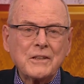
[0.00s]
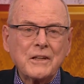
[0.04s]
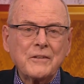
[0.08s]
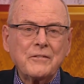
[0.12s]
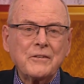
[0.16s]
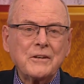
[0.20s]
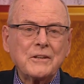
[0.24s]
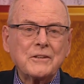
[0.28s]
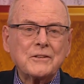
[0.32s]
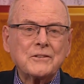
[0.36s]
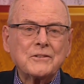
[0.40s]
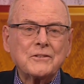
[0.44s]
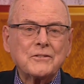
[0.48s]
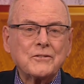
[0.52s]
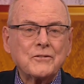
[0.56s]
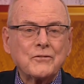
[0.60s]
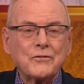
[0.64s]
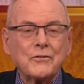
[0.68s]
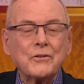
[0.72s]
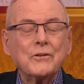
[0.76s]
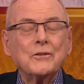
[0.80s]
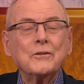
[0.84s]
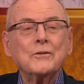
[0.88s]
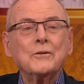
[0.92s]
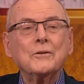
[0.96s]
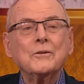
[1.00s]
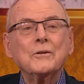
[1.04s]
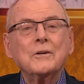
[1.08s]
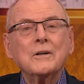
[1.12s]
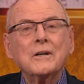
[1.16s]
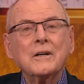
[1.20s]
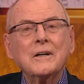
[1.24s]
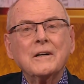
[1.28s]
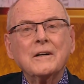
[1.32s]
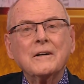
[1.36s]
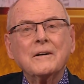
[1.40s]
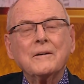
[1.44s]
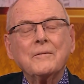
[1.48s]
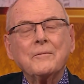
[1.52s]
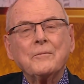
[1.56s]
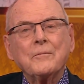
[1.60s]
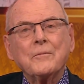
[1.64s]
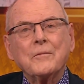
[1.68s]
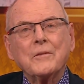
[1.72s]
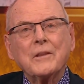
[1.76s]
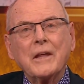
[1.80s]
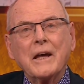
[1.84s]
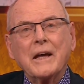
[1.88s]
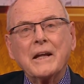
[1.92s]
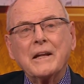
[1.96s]
it's true,
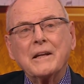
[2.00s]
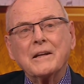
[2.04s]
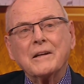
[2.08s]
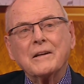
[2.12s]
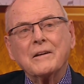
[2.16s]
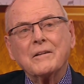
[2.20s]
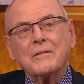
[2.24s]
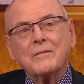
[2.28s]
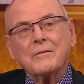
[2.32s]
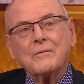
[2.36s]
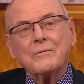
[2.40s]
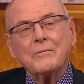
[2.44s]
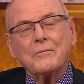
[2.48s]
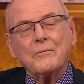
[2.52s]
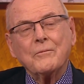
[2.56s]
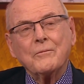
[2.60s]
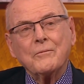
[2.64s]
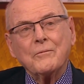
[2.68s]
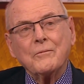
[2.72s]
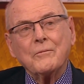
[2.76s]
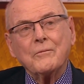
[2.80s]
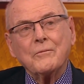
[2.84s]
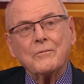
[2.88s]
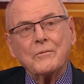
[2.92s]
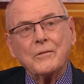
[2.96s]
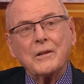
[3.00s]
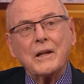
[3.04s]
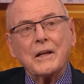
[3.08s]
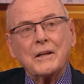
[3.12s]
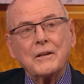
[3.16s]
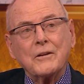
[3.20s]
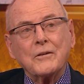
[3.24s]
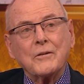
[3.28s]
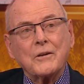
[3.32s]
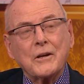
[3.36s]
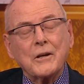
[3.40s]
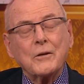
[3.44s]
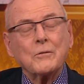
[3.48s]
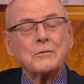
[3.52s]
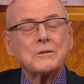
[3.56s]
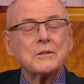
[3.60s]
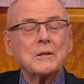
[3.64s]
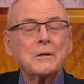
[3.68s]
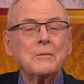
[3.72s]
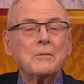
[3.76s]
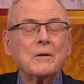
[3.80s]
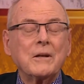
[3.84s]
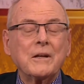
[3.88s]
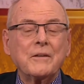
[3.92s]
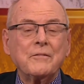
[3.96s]
then you're
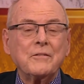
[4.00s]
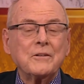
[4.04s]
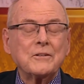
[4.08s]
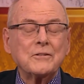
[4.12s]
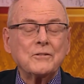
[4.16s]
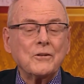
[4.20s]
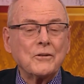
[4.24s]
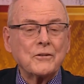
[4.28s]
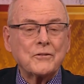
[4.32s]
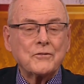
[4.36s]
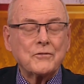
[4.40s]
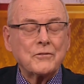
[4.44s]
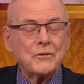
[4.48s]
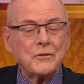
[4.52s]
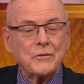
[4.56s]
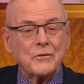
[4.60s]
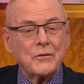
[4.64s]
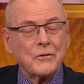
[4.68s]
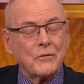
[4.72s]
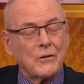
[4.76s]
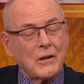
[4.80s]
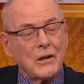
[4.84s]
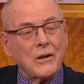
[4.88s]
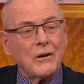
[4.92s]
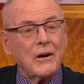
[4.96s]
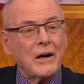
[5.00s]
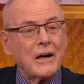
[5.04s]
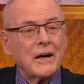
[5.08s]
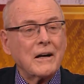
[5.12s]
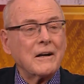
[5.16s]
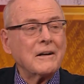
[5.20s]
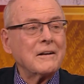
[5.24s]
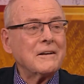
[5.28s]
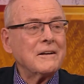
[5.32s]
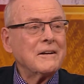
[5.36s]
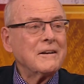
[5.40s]
guilty. But if it's not true, you're a liar.